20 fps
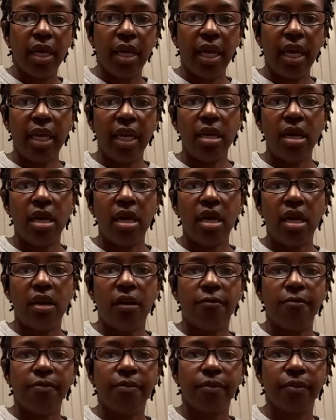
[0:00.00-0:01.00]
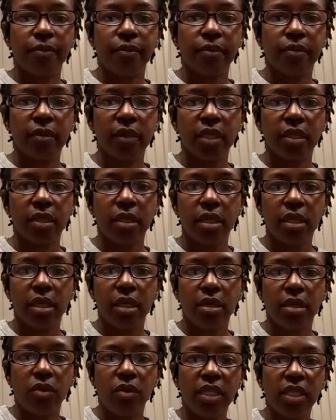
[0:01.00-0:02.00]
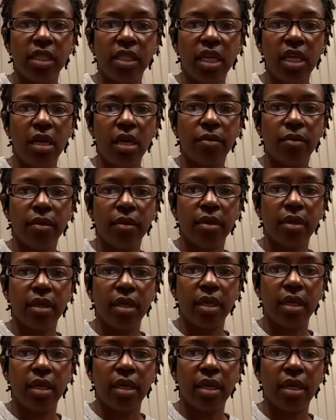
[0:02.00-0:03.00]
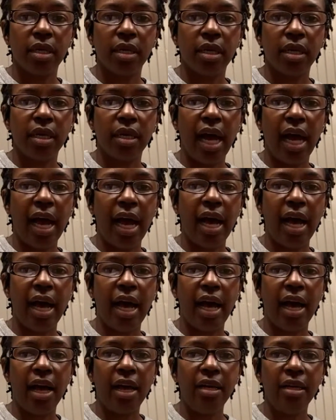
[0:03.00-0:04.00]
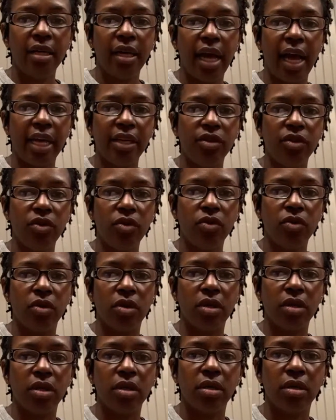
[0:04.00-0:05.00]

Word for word: And um, what's up? Ha ha. How you doing?